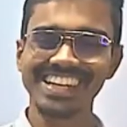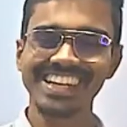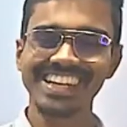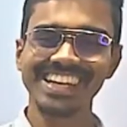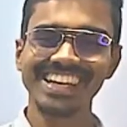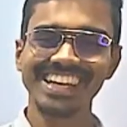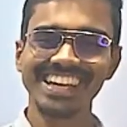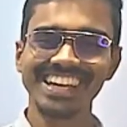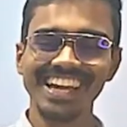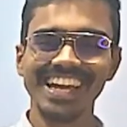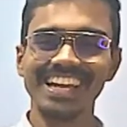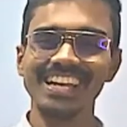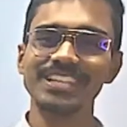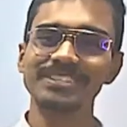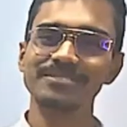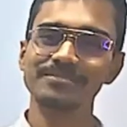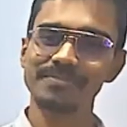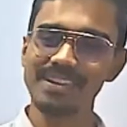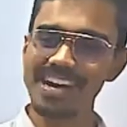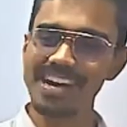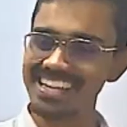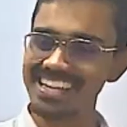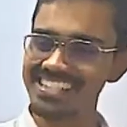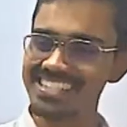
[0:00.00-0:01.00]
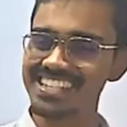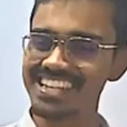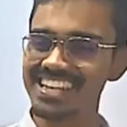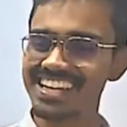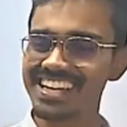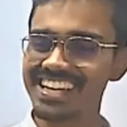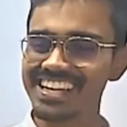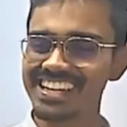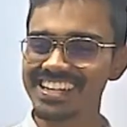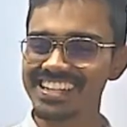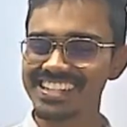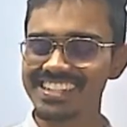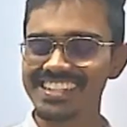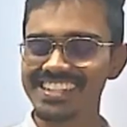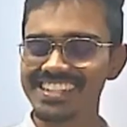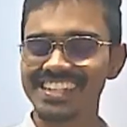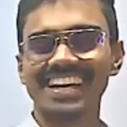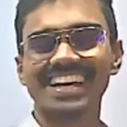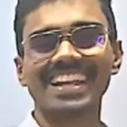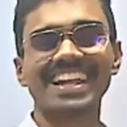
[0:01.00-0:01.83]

It is plastic, right?